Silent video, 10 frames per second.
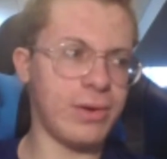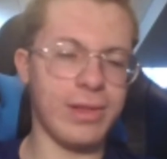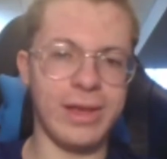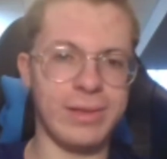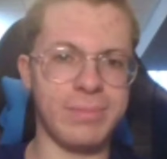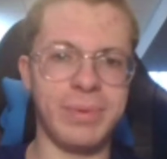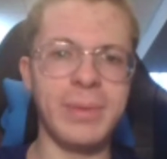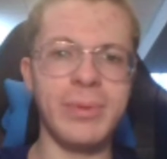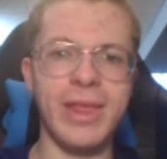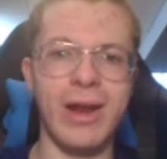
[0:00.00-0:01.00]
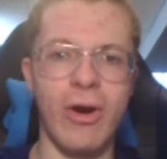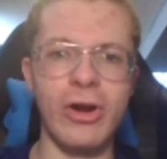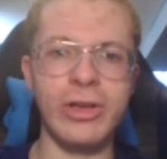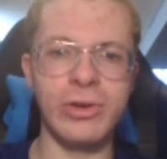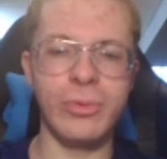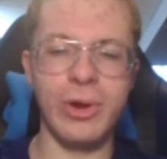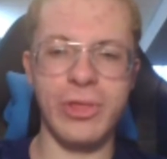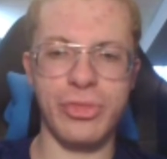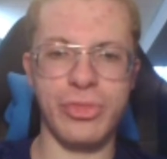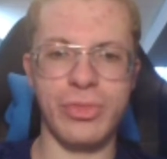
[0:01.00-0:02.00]
Like, people that argue
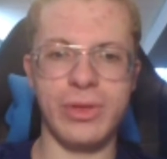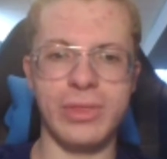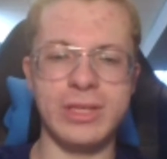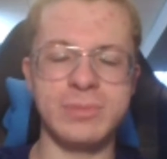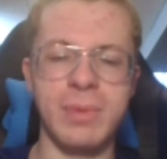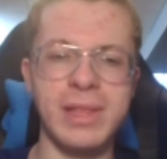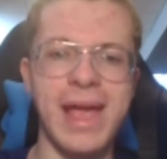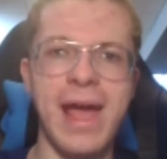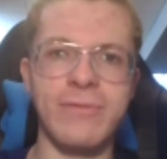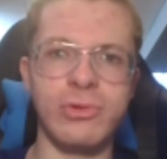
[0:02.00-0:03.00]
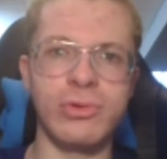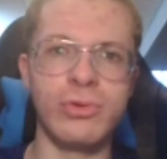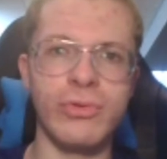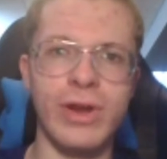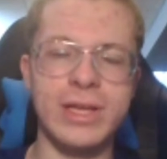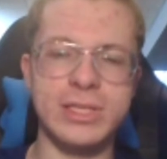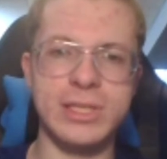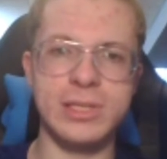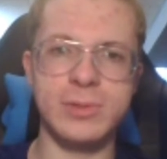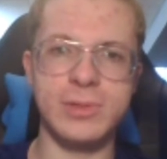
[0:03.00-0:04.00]
with these Monday afternoon
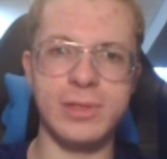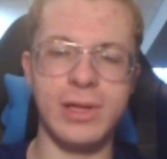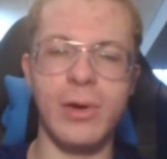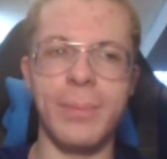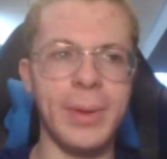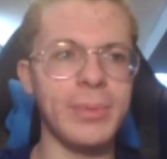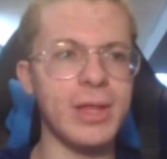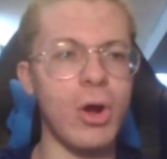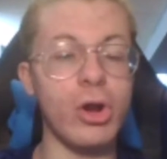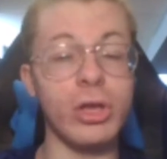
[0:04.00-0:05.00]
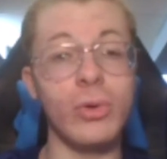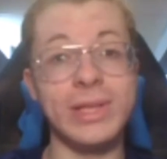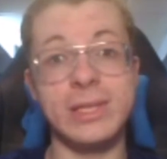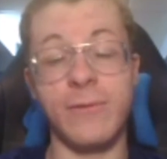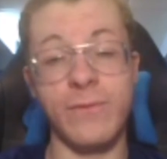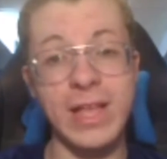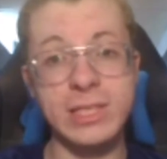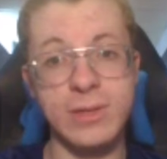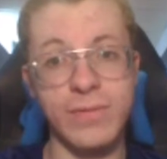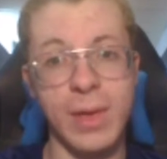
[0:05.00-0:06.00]
races, people that argue in
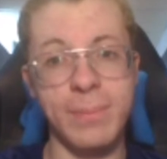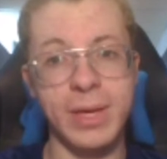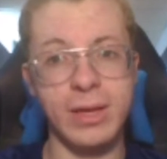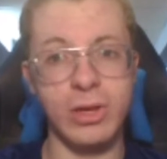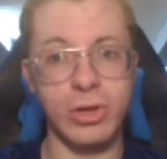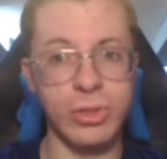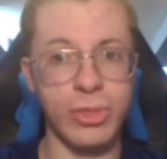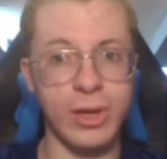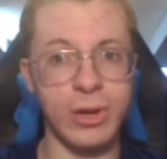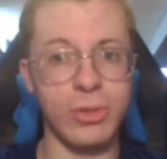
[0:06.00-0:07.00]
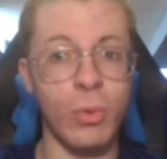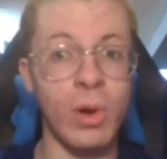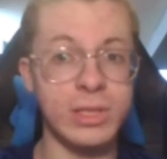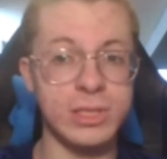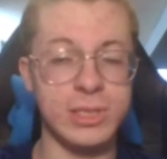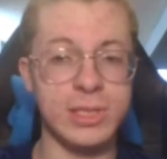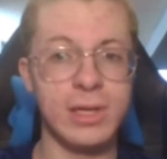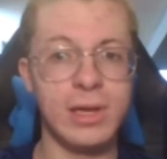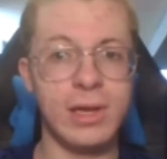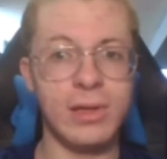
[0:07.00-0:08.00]
defense of them being a good thing are the ones
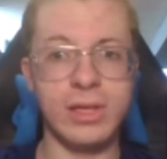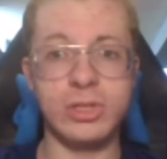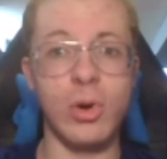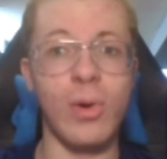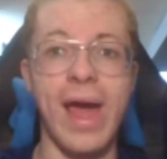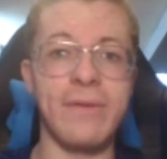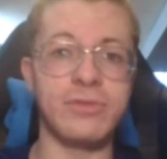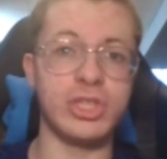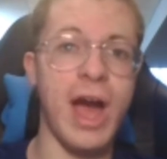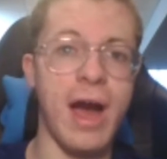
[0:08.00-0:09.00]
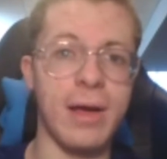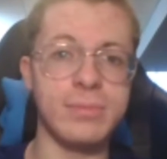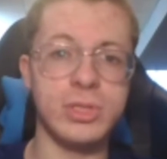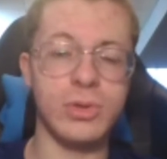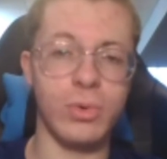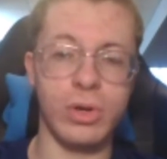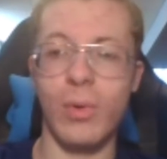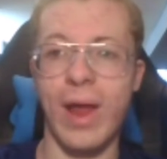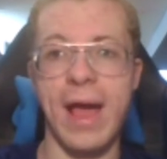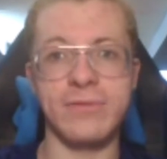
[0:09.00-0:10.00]
that don't have jobs or
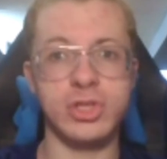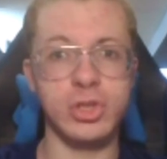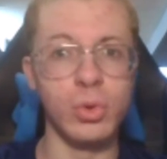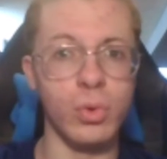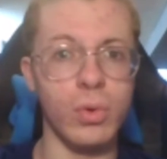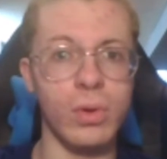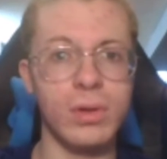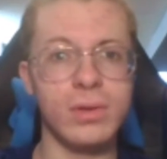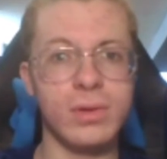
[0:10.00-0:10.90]
don't have school.